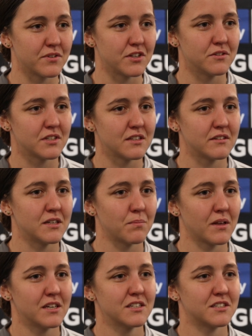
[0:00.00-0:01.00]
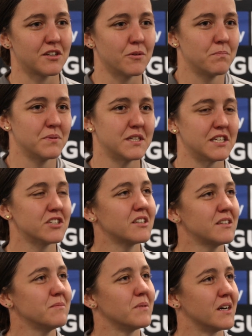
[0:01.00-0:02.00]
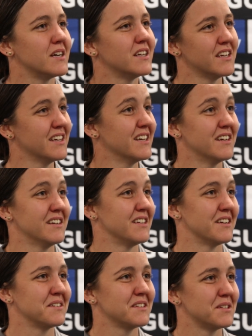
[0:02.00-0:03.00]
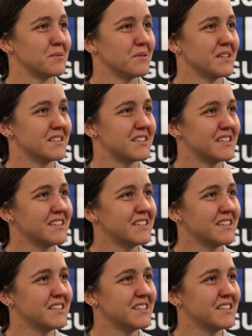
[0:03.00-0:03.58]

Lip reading: utility player, so potentially, but yeah, I guess we'll wait and see.